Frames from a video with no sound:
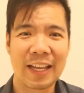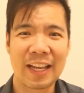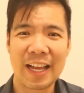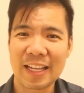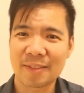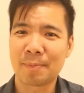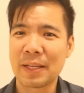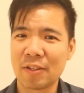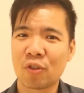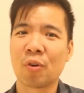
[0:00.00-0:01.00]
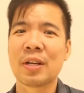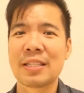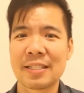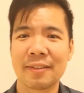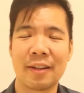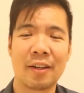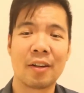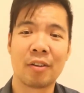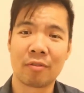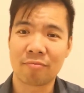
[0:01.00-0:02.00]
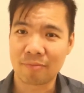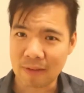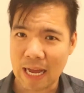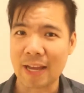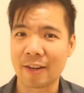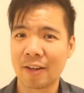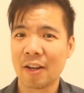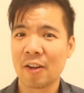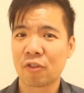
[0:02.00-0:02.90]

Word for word: has been going uh, higher.